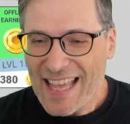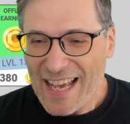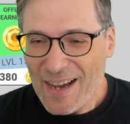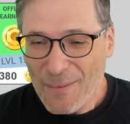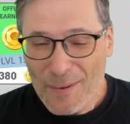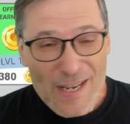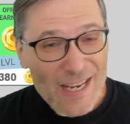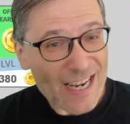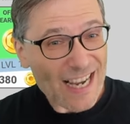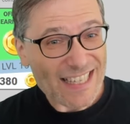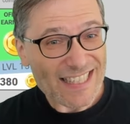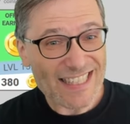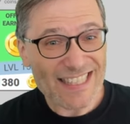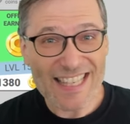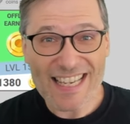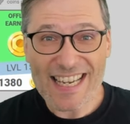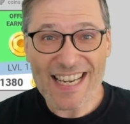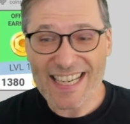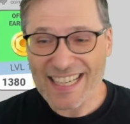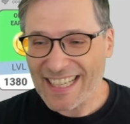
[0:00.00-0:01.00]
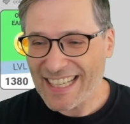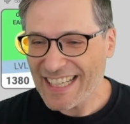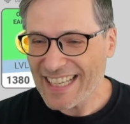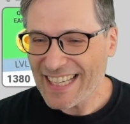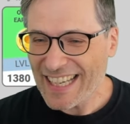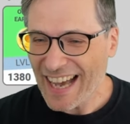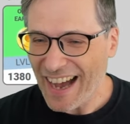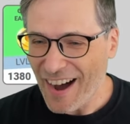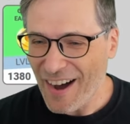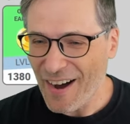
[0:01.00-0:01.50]
What do you guys think
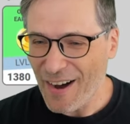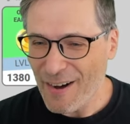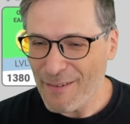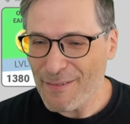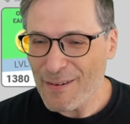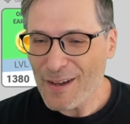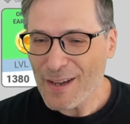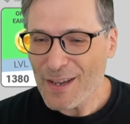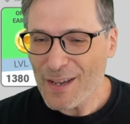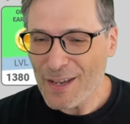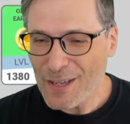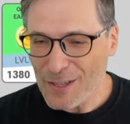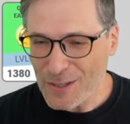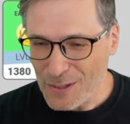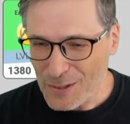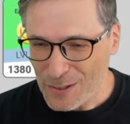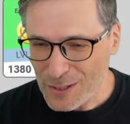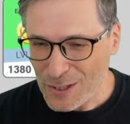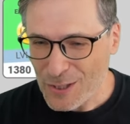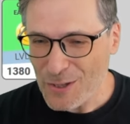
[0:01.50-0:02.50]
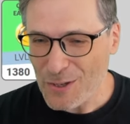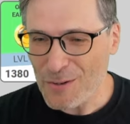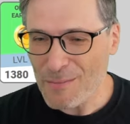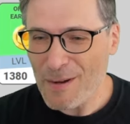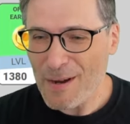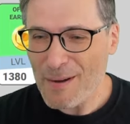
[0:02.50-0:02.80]
of YouTube